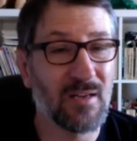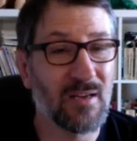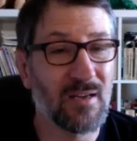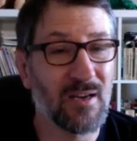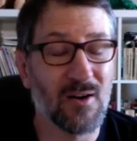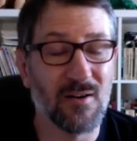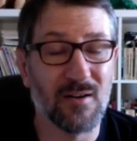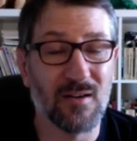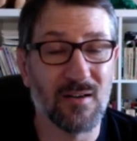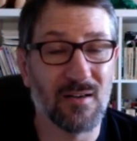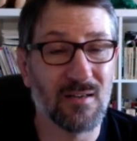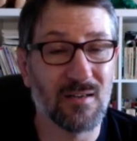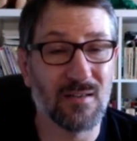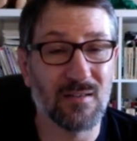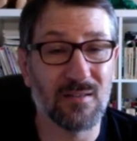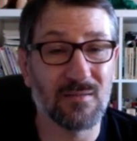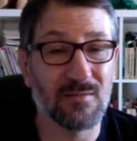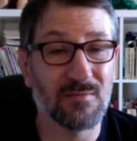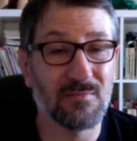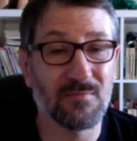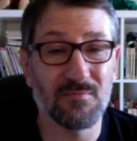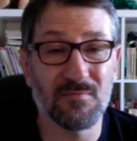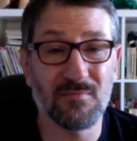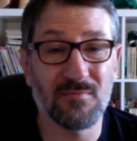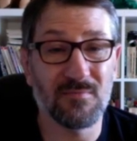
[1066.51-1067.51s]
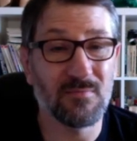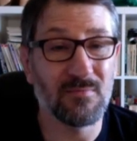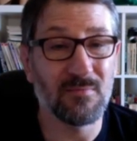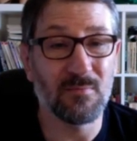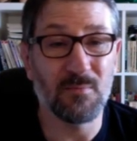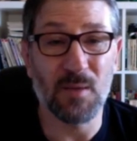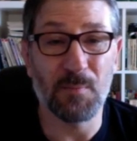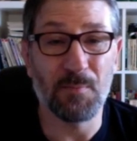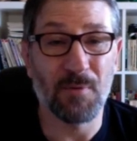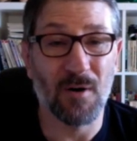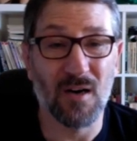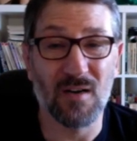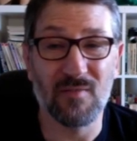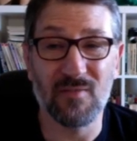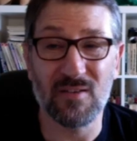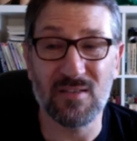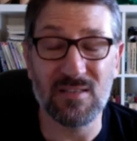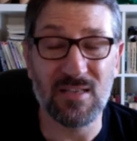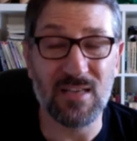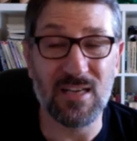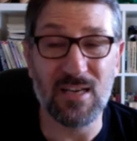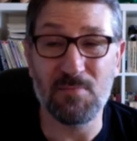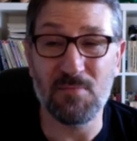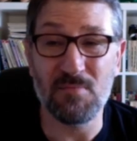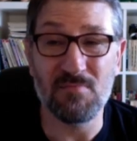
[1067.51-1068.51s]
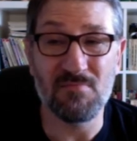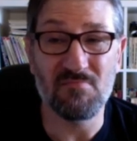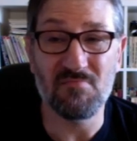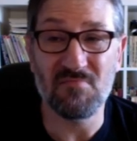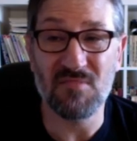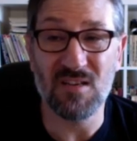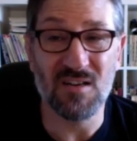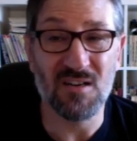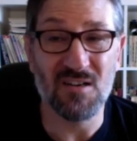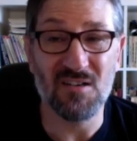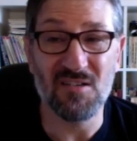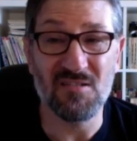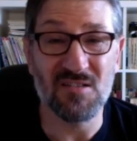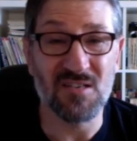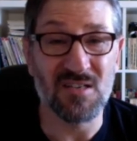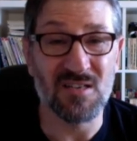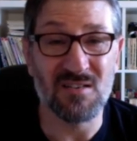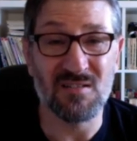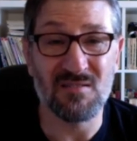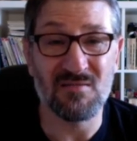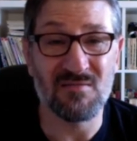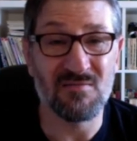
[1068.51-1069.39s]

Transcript: here to be part of a team, you know, and